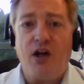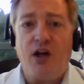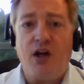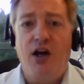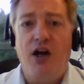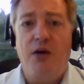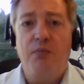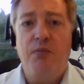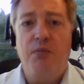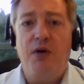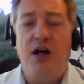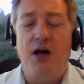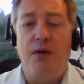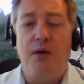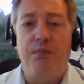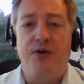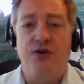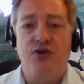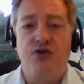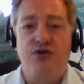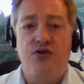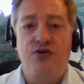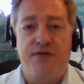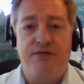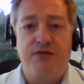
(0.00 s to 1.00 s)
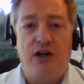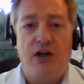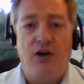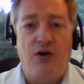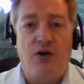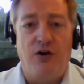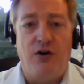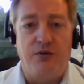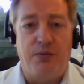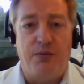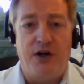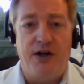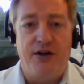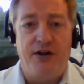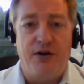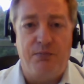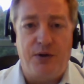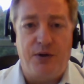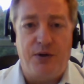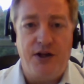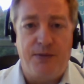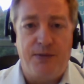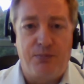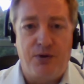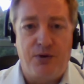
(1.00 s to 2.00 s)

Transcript: been driven a lot by the